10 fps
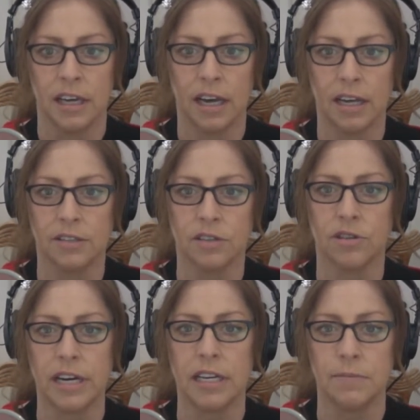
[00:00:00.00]
to
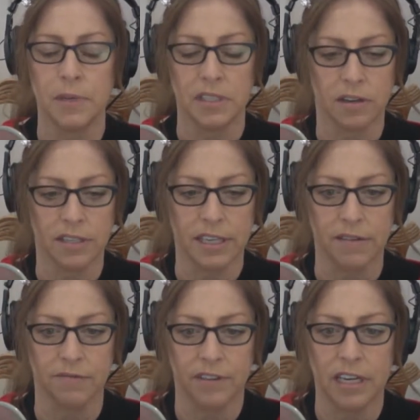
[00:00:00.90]
try and keep us all
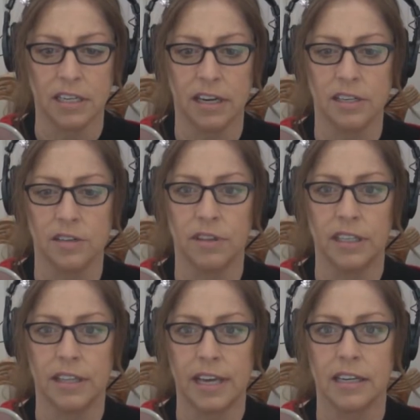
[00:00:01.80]
safe. And you
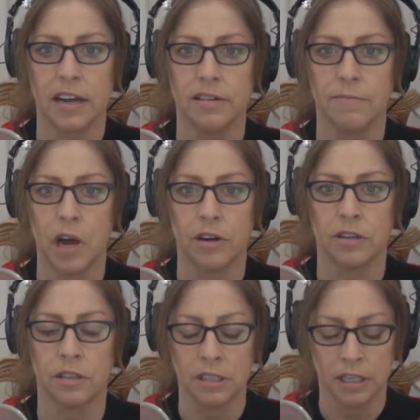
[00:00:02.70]
think that kind of
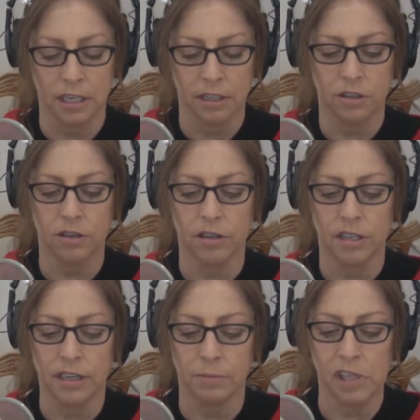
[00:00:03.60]
model
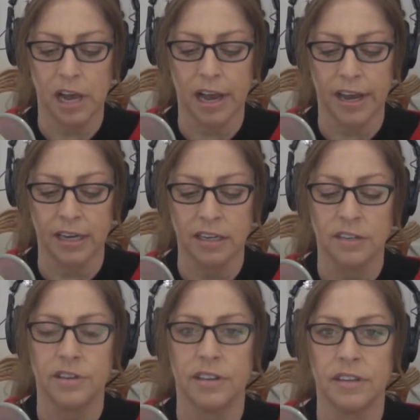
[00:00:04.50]
could apply
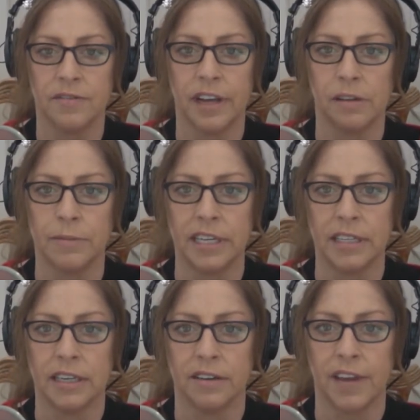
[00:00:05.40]
to the
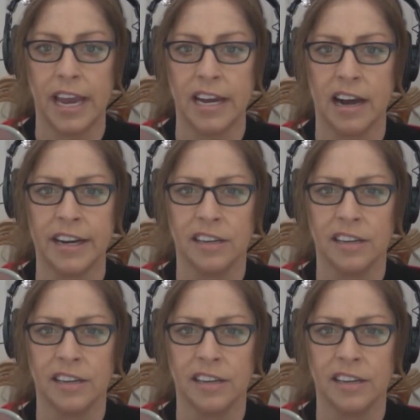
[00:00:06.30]
development of AI.